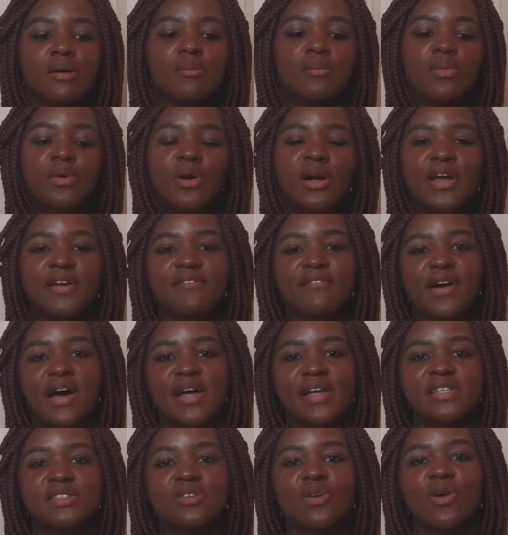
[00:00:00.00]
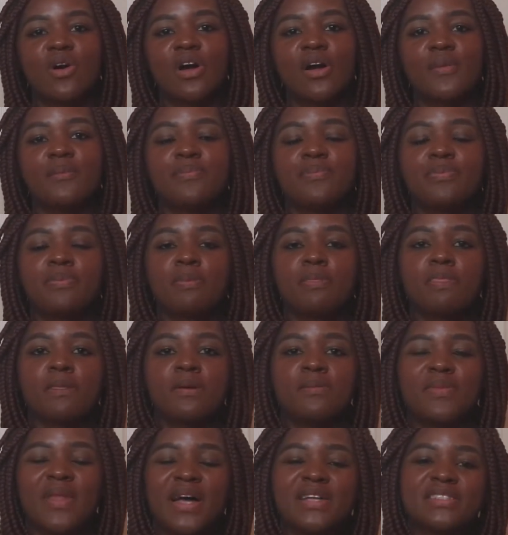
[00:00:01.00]
more advice, or
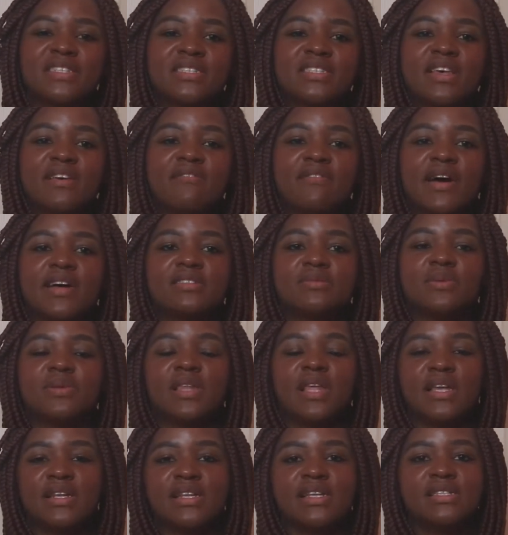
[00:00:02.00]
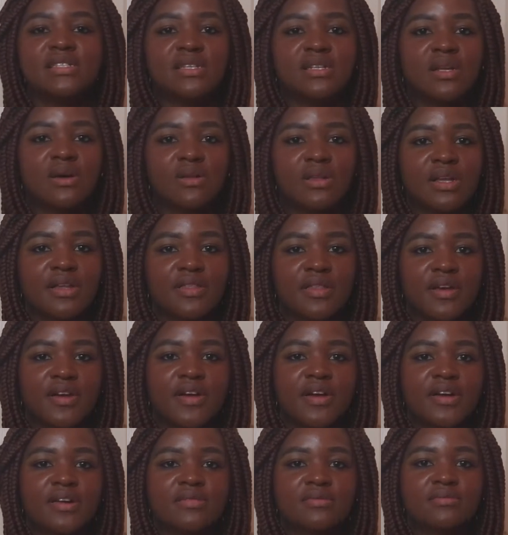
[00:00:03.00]
not just advice, but they need to know that
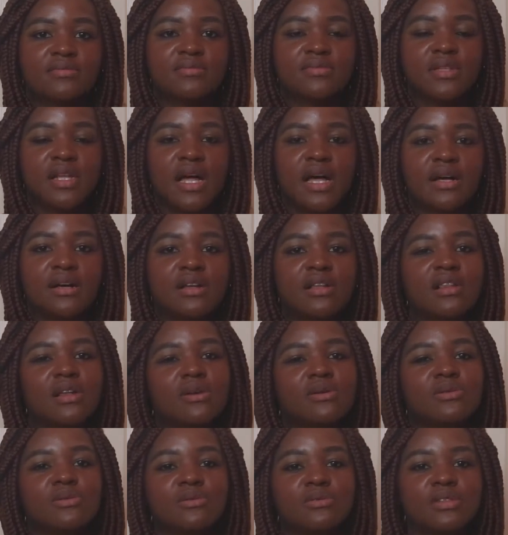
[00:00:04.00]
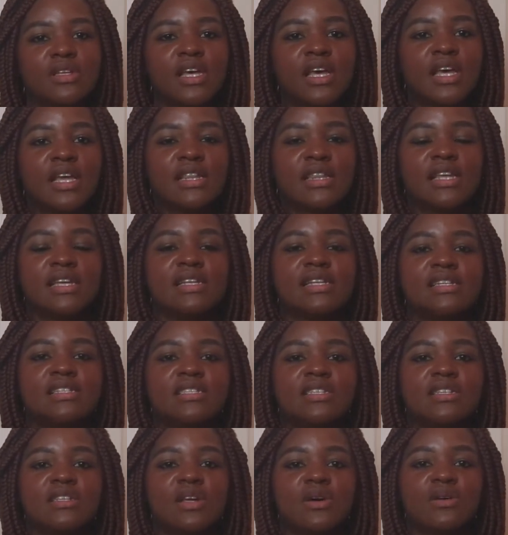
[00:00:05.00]
they're not alone. They need
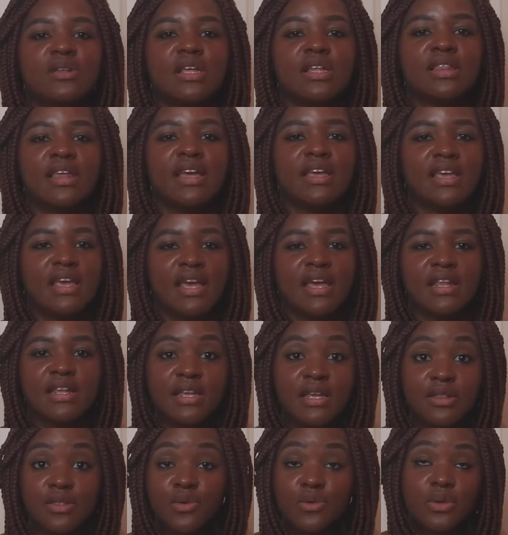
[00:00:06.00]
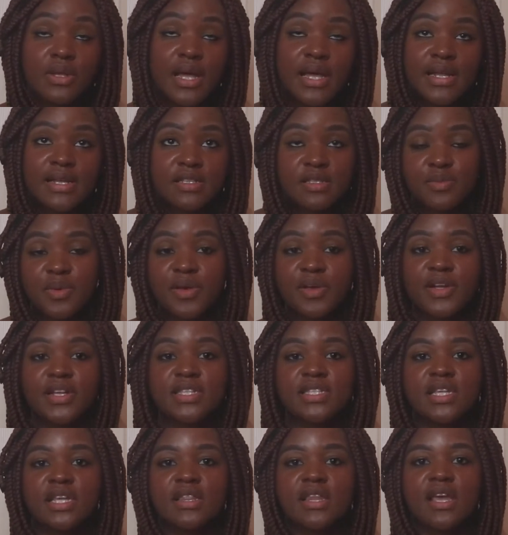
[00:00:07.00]
to know that they can get through that
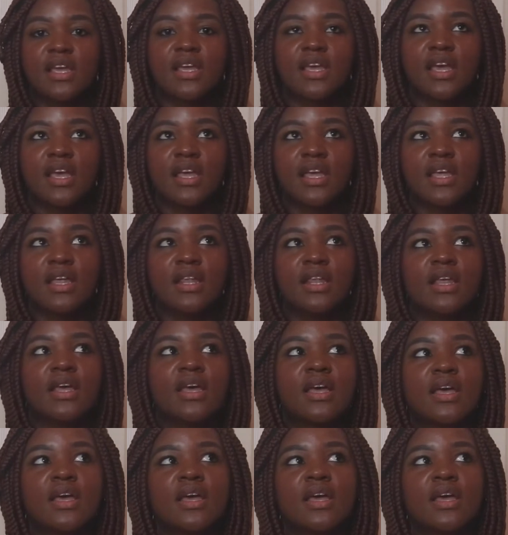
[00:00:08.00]
experience, that they can,